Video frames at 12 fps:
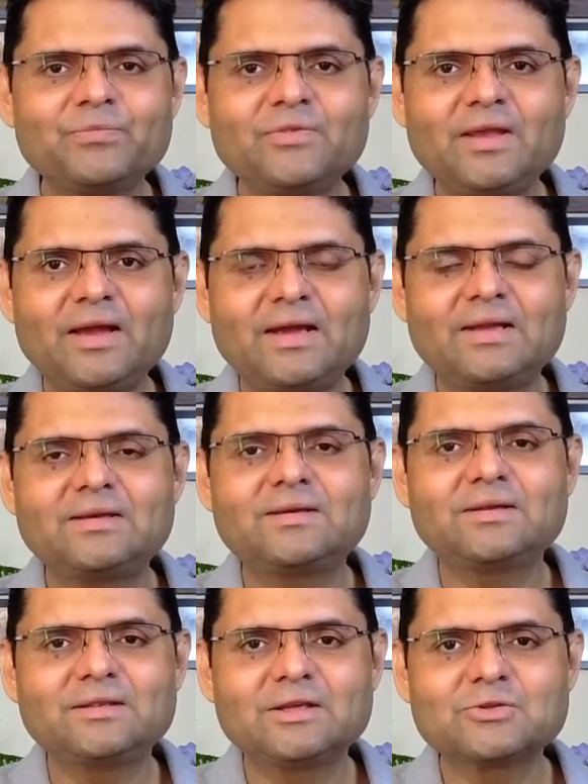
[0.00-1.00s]
and
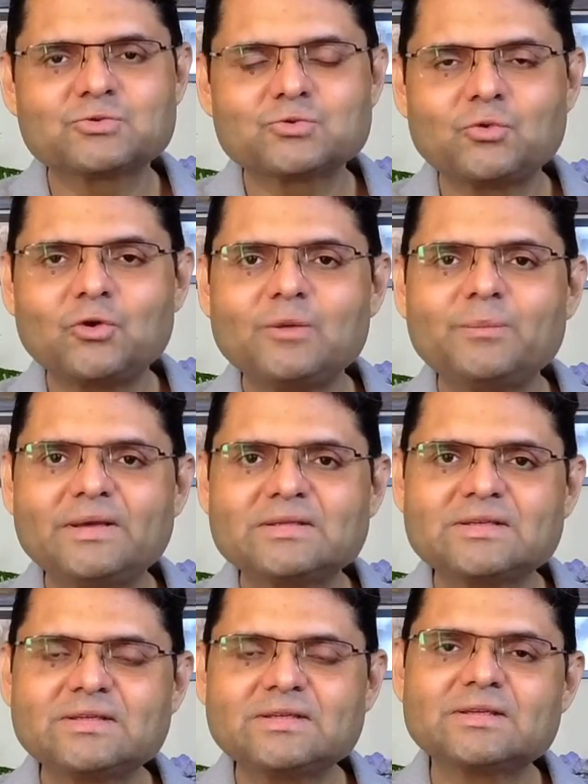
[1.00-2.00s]
the sole
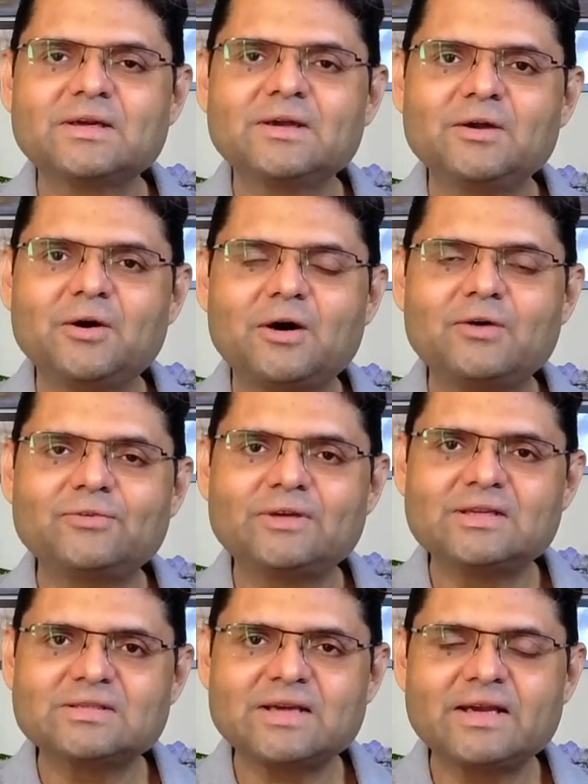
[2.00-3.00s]
basis of
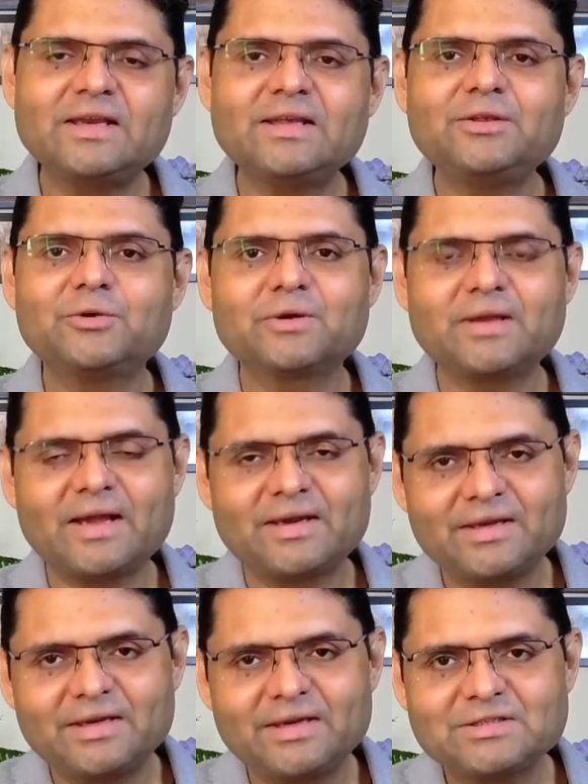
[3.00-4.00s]
deciding your
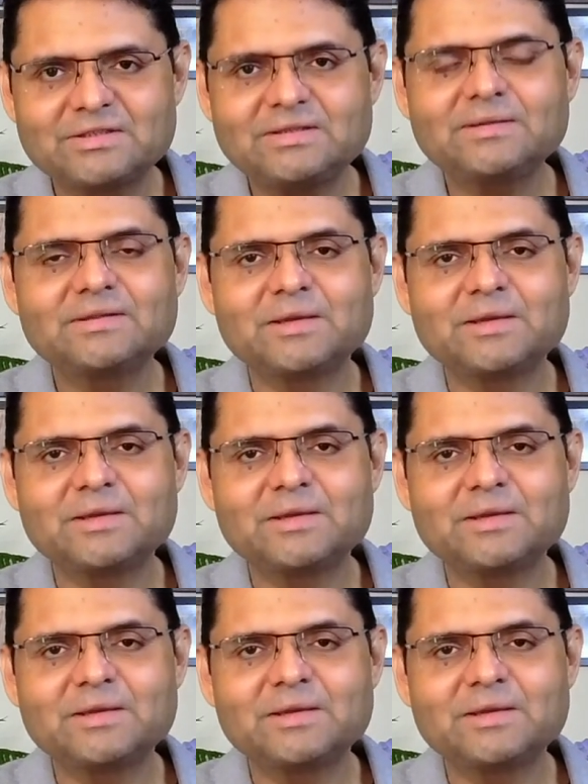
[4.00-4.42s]
candidature,